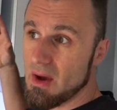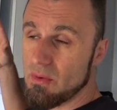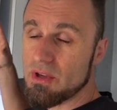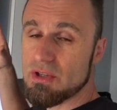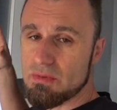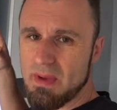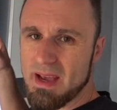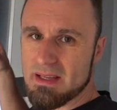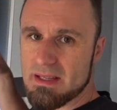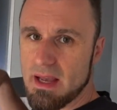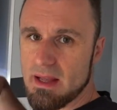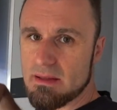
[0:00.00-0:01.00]
which makes
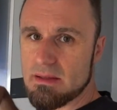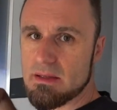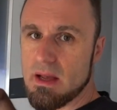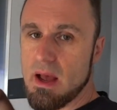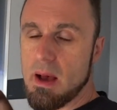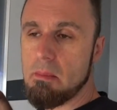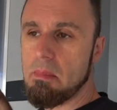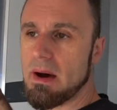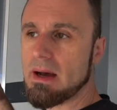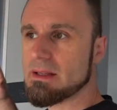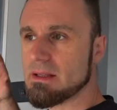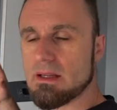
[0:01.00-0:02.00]
sense,
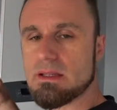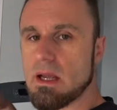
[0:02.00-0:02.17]
but in the